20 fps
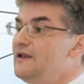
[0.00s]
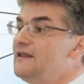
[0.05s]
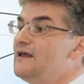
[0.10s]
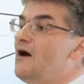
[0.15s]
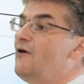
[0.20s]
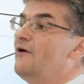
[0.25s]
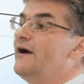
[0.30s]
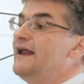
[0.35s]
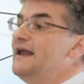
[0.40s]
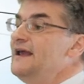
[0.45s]
with
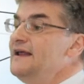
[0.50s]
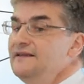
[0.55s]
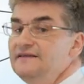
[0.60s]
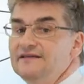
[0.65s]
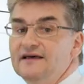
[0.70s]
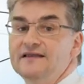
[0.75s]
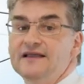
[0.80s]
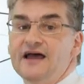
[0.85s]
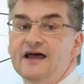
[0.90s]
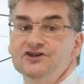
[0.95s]
our
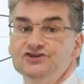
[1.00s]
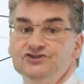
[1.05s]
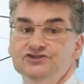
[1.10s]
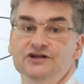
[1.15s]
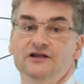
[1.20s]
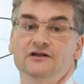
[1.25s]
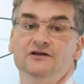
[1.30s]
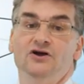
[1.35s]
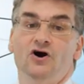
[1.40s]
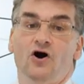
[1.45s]

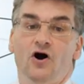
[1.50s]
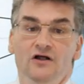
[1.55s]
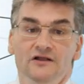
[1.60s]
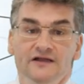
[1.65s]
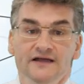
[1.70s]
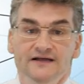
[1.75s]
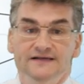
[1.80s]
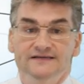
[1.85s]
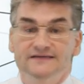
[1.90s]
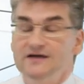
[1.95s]
international
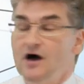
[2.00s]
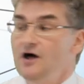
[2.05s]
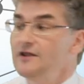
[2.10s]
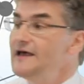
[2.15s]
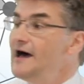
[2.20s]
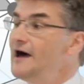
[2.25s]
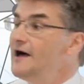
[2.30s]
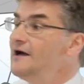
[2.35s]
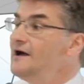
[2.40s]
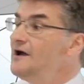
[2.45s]
colleagues on
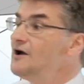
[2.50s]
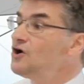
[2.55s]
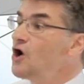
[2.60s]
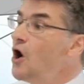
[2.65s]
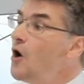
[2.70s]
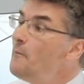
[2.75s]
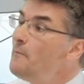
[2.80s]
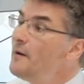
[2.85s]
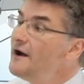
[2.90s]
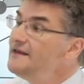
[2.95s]
a
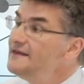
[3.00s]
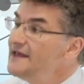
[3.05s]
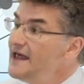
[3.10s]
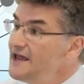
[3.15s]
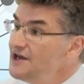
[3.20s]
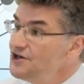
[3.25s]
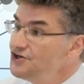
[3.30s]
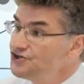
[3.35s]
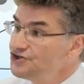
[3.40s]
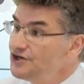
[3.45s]

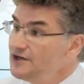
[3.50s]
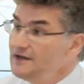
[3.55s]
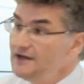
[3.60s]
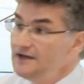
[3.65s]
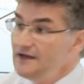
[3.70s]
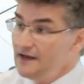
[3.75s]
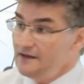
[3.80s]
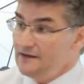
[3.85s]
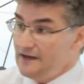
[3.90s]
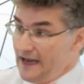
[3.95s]
combination,
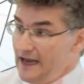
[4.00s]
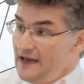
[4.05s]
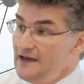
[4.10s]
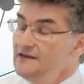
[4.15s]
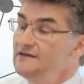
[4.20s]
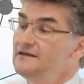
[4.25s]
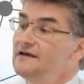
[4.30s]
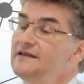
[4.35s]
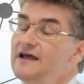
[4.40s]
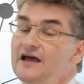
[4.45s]
in an
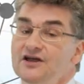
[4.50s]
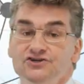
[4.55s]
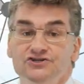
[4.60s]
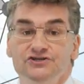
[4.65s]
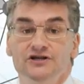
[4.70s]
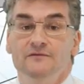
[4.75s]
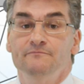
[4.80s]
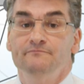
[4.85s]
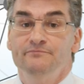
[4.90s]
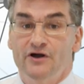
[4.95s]

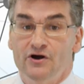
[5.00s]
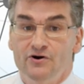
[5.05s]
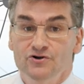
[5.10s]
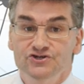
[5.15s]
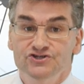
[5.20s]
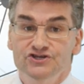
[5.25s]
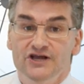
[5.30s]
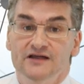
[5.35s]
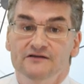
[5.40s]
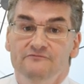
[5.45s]
international
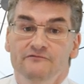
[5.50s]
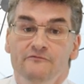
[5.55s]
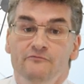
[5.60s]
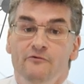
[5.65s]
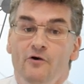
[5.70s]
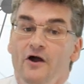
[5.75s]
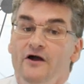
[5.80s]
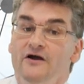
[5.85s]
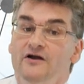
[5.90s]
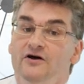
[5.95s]
project we
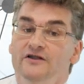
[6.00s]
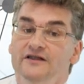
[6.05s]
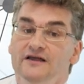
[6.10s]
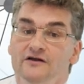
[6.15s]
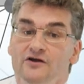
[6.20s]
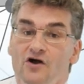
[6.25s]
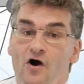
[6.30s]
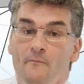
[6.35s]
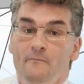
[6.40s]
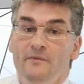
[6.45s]
work on a
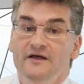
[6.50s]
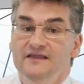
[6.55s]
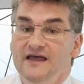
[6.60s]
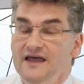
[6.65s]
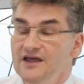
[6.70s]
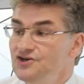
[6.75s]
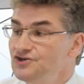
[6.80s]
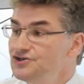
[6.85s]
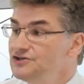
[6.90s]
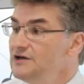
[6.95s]

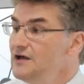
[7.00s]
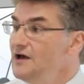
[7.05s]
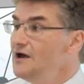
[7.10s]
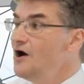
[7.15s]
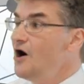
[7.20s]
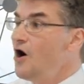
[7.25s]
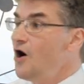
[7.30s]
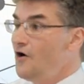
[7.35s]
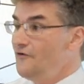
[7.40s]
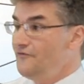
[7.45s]
combination
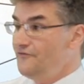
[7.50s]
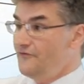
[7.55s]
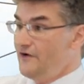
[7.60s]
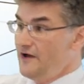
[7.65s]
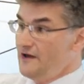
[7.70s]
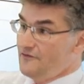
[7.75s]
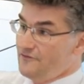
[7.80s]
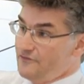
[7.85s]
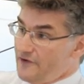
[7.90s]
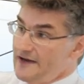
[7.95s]
of,
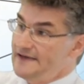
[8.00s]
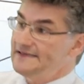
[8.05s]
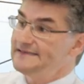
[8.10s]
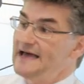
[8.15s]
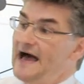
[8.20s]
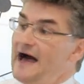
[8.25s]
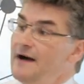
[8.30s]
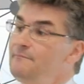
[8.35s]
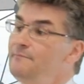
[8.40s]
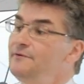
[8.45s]
for
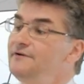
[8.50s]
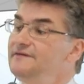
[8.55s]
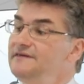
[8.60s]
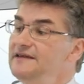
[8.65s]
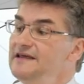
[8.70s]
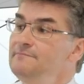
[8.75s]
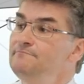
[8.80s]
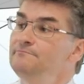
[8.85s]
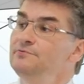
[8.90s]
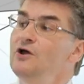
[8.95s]
example,
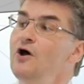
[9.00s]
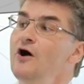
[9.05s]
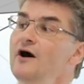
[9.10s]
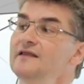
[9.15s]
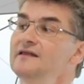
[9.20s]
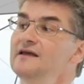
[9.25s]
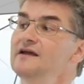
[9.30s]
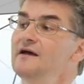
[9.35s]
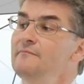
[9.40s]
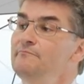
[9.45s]
deep
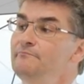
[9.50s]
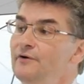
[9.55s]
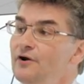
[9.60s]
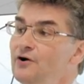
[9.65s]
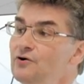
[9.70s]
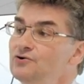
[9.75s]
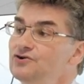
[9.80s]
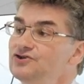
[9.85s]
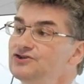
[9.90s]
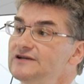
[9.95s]
learning
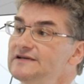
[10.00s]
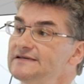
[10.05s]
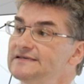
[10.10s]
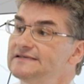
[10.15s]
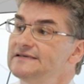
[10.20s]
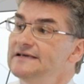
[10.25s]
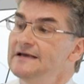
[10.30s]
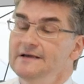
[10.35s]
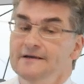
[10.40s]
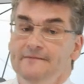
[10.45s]

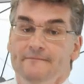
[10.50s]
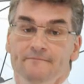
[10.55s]
approaches